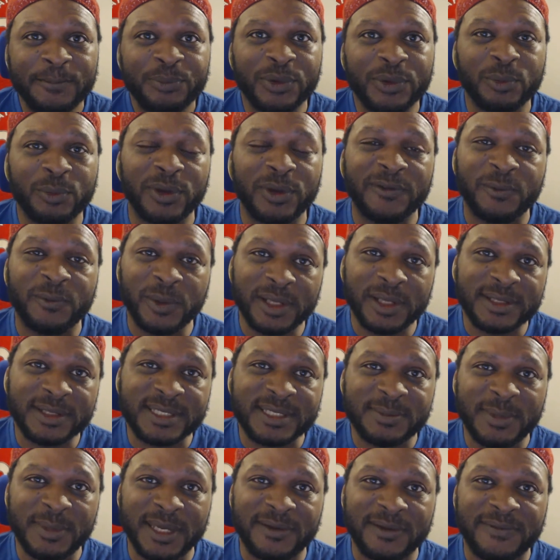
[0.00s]
But with Will
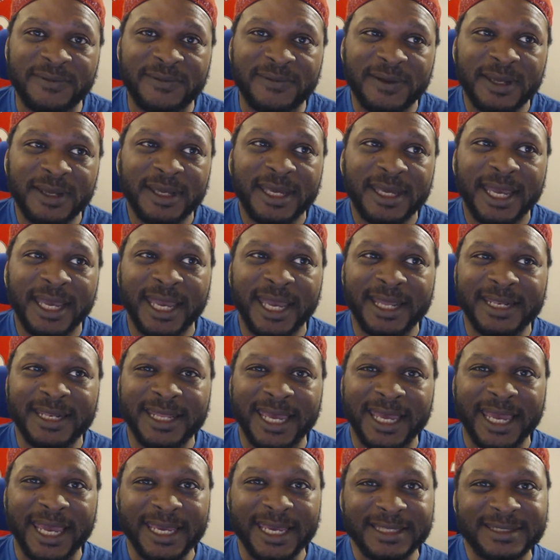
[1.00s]
Smith, in
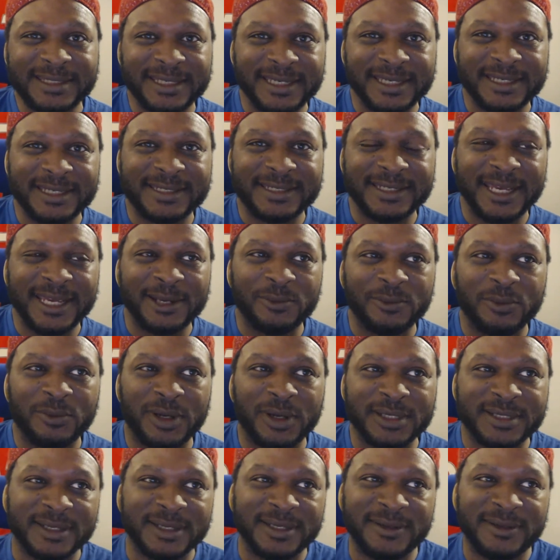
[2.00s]
the 80s, it
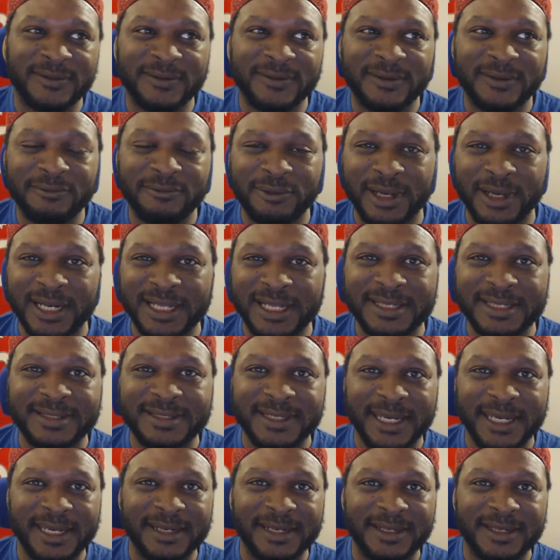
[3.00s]
wasn't really
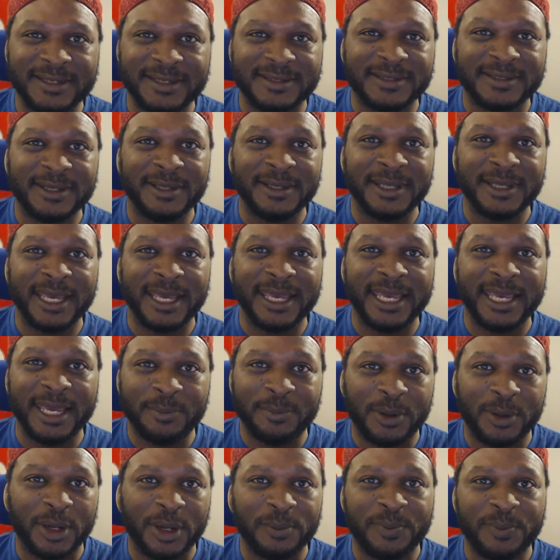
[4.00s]
seen as
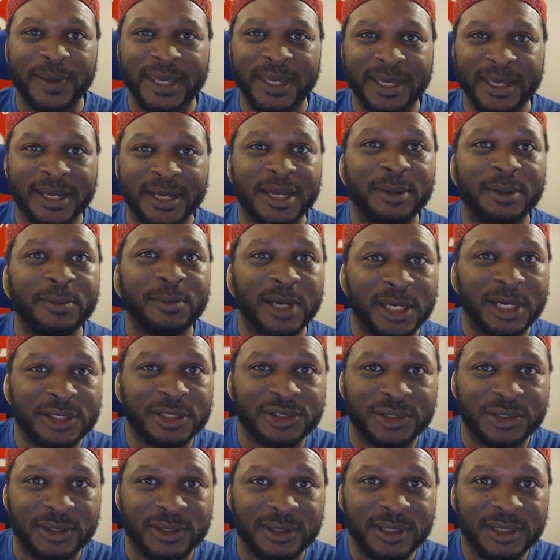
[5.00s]
hip hop being
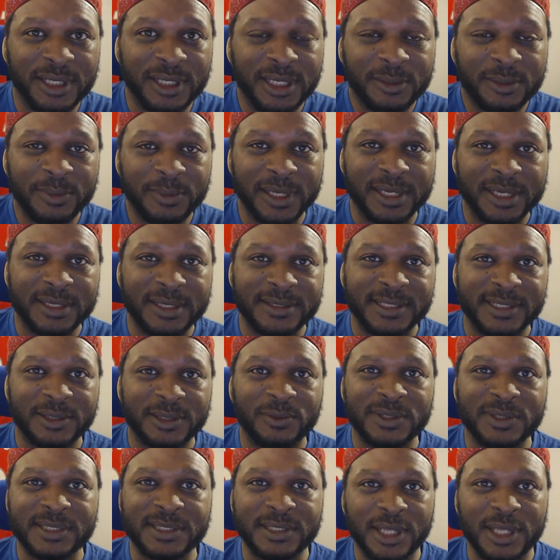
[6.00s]
commercial because it
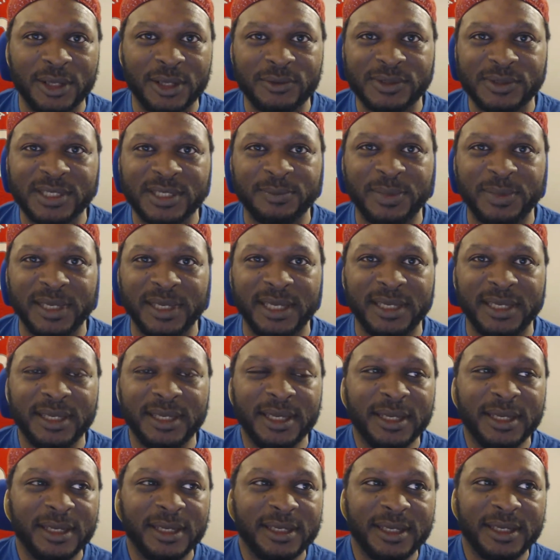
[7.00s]
was known to be,
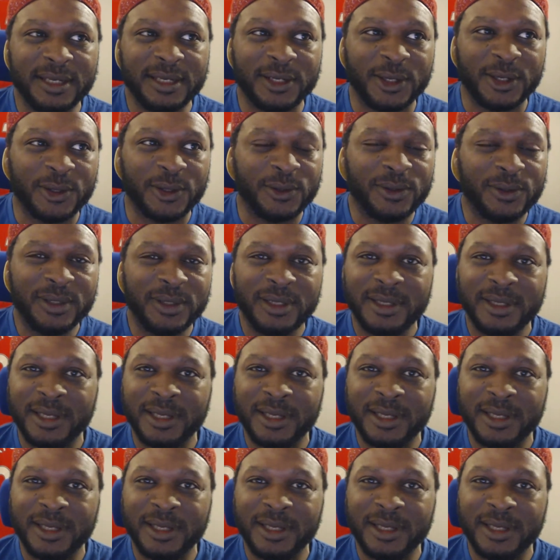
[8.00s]
you know,